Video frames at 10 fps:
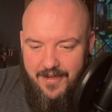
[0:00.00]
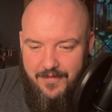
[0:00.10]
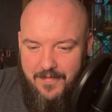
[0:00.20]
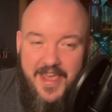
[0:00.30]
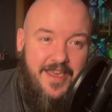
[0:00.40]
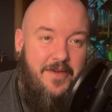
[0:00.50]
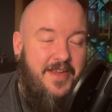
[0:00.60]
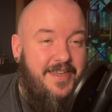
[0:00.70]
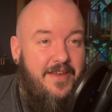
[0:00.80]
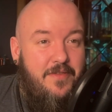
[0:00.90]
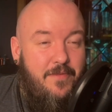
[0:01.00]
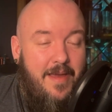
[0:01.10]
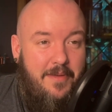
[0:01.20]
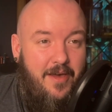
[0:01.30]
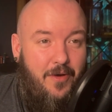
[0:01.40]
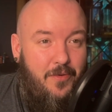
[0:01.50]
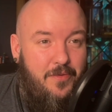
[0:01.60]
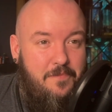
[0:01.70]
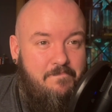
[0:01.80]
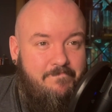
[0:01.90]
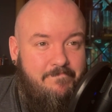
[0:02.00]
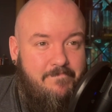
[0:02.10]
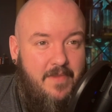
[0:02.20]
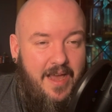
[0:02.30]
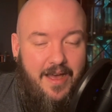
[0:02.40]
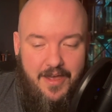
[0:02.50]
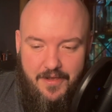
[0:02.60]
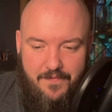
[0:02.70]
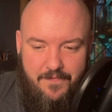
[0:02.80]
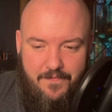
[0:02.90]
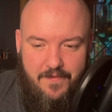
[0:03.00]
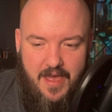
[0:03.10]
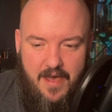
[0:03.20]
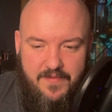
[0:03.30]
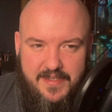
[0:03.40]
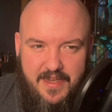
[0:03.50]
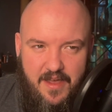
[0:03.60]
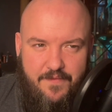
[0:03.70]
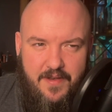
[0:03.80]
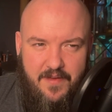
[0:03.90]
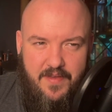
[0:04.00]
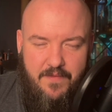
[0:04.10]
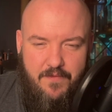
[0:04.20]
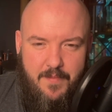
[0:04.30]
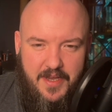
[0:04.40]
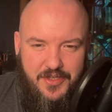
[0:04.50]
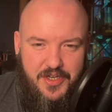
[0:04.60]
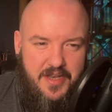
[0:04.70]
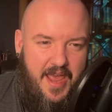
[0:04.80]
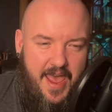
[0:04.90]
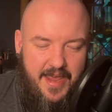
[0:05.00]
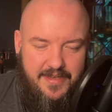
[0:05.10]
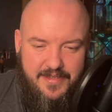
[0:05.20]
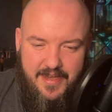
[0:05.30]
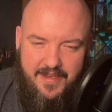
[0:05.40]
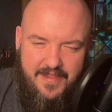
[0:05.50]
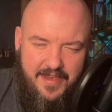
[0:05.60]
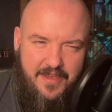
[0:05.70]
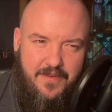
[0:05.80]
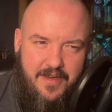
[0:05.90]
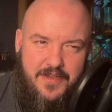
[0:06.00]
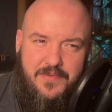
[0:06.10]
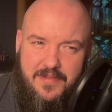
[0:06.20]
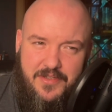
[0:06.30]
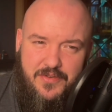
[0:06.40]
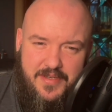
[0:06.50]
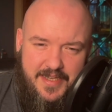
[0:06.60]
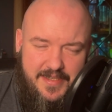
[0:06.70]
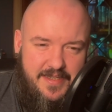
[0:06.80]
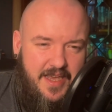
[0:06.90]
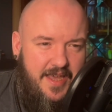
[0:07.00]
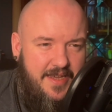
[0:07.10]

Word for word: we're going down the rabbit hole of other stuff and other information, and I think you guys will enjoy this.